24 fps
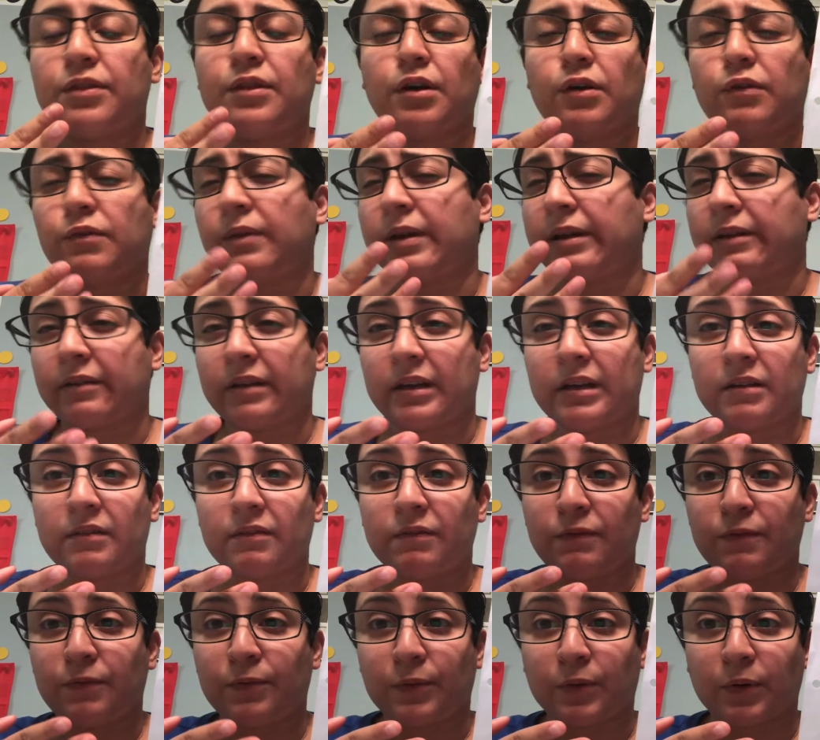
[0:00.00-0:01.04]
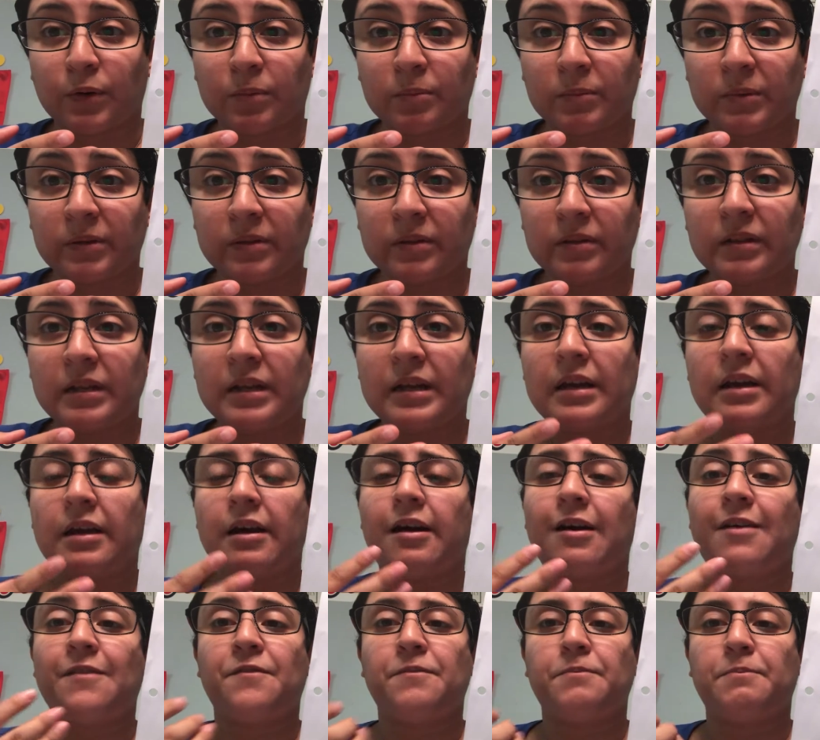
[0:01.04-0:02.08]
though very informal,
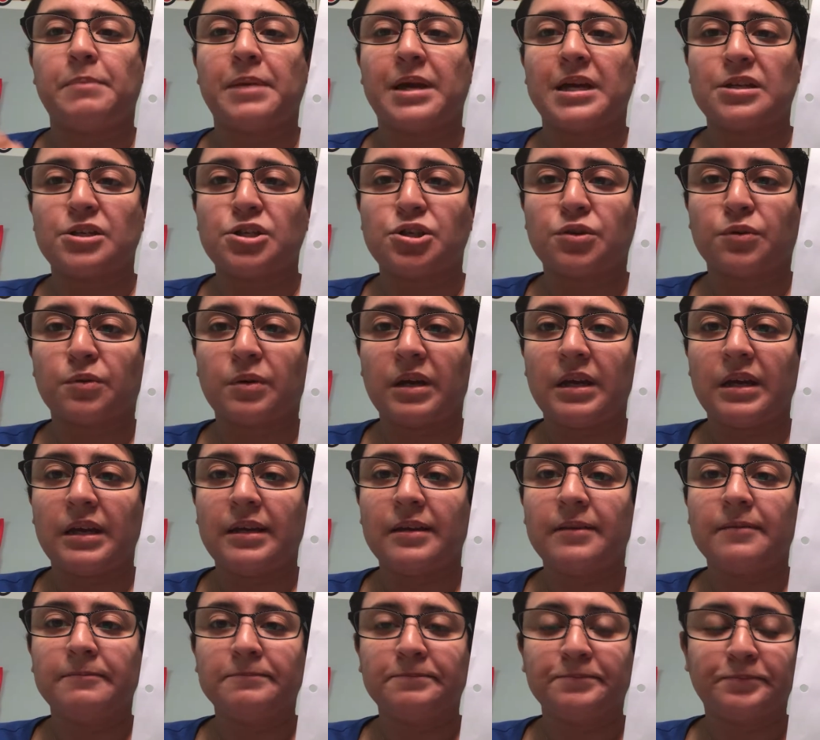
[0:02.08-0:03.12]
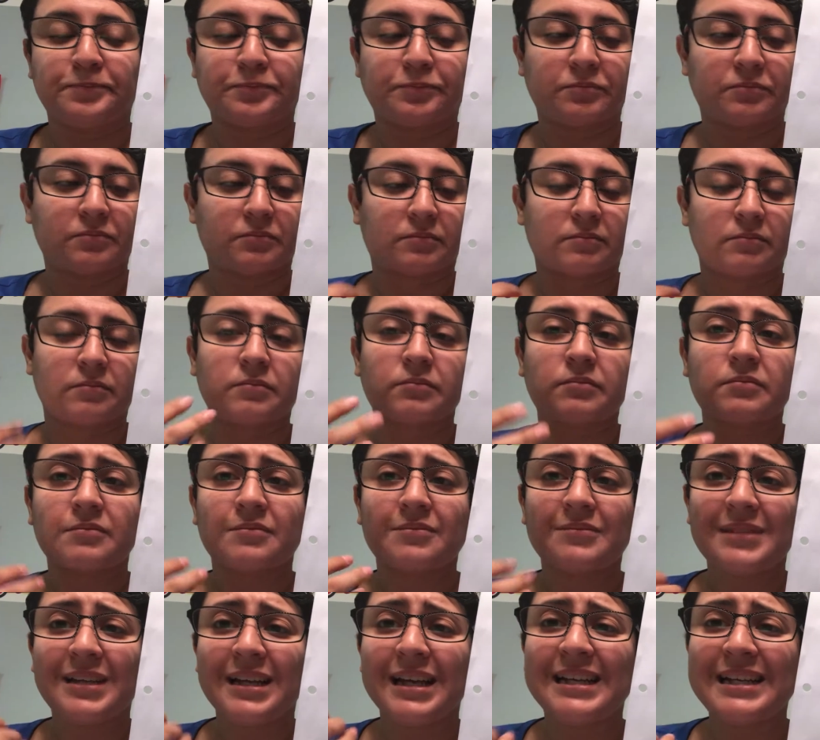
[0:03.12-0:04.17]
of measuring
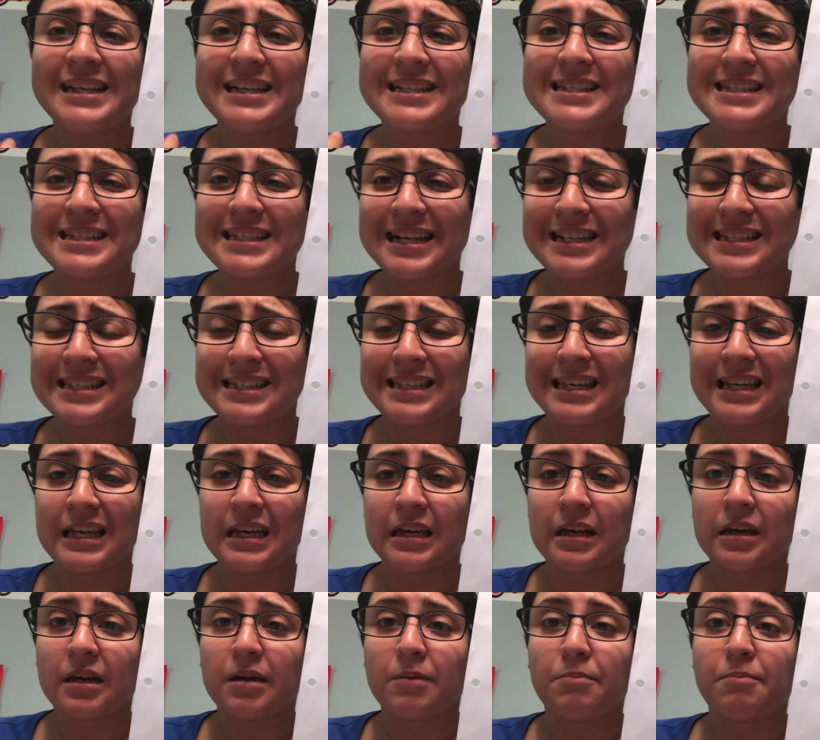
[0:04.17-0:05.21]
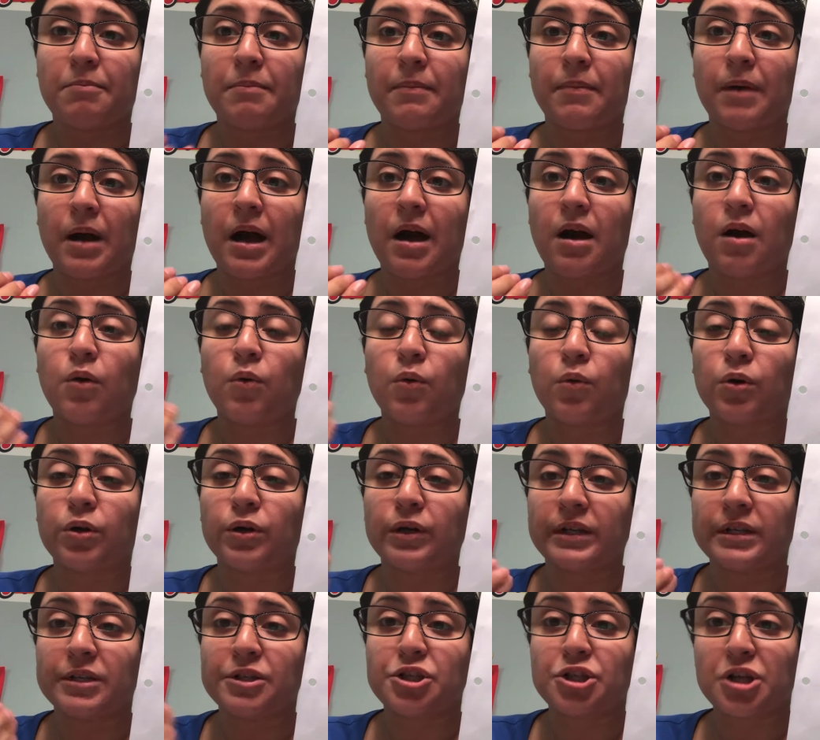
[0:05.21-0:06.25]
and assessing how
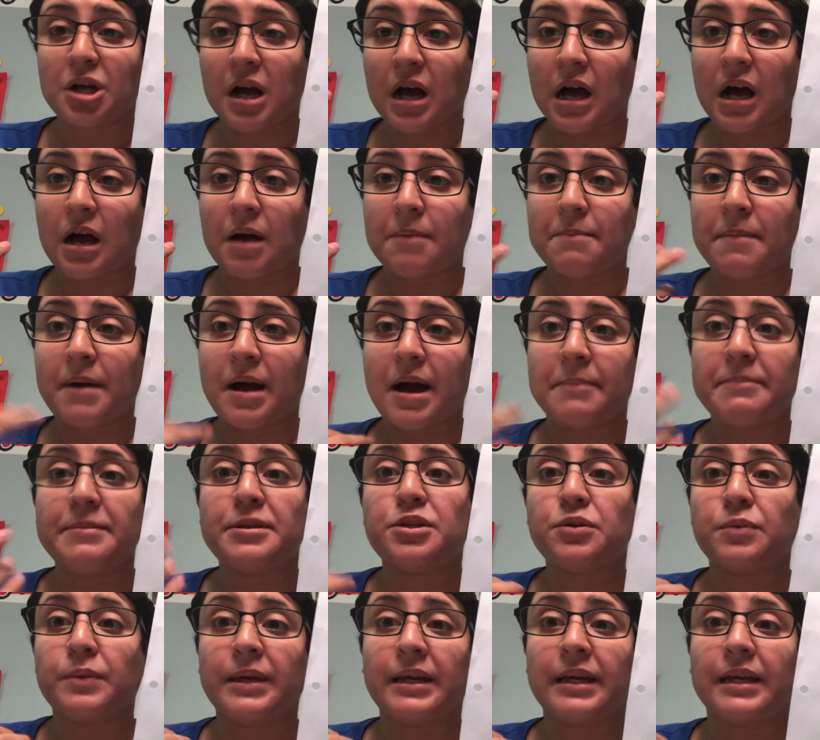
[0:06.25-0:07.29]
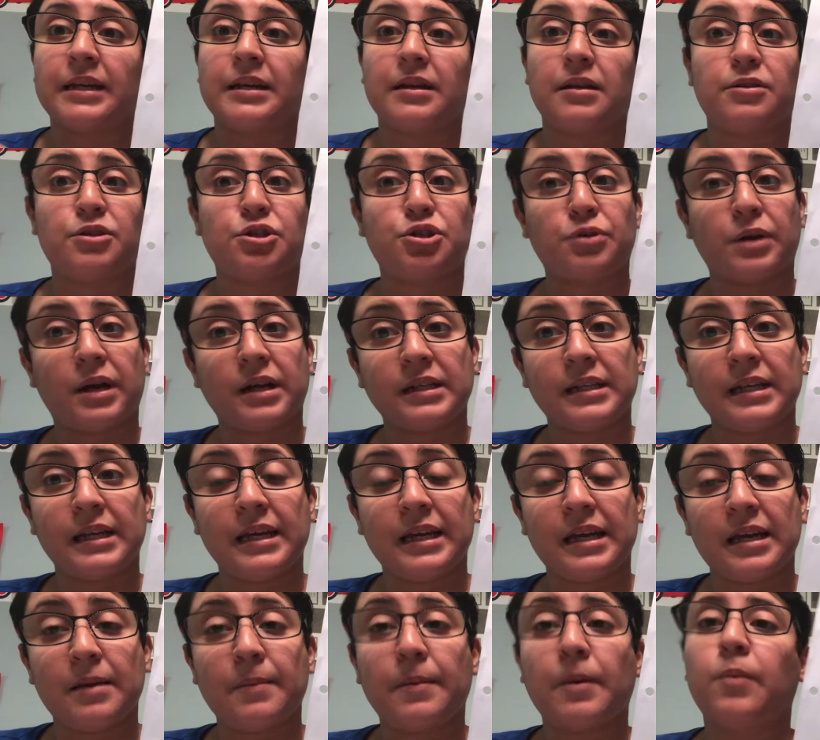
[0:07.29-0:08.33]
good a job I'm doing in
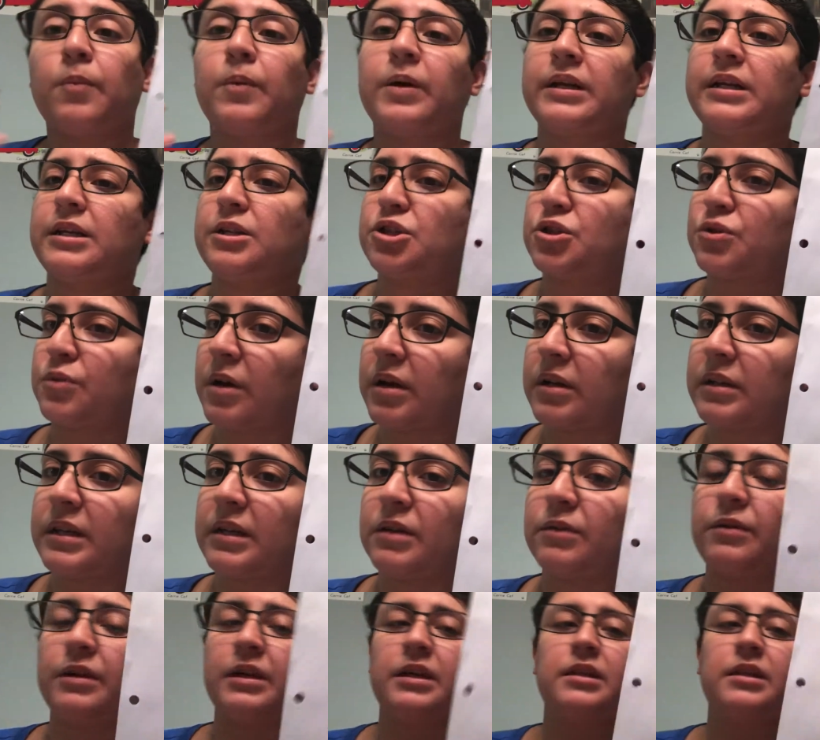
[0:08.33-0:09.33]
instructing him and what he's struggling